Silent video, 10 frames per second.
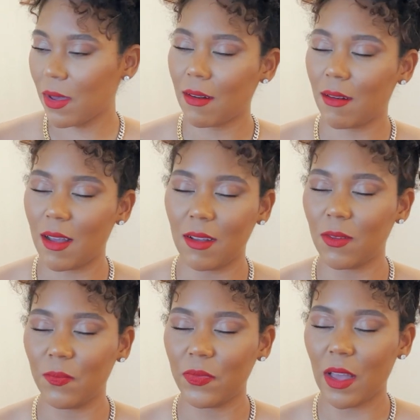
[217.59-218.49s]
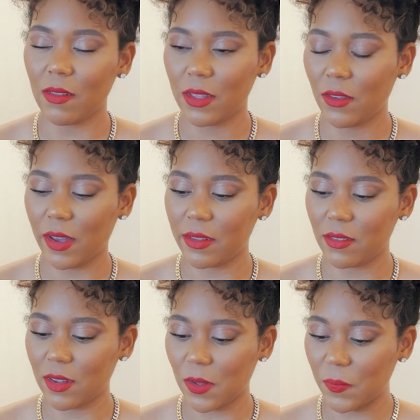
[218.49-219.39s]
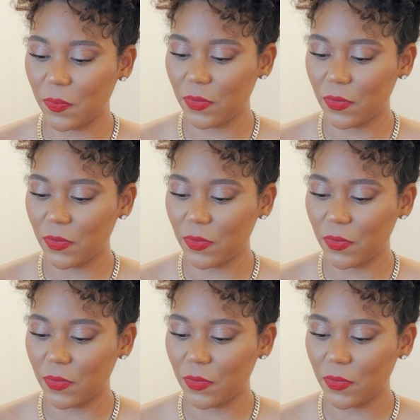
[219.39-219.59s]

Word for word: I don't know. I'll let you guys know.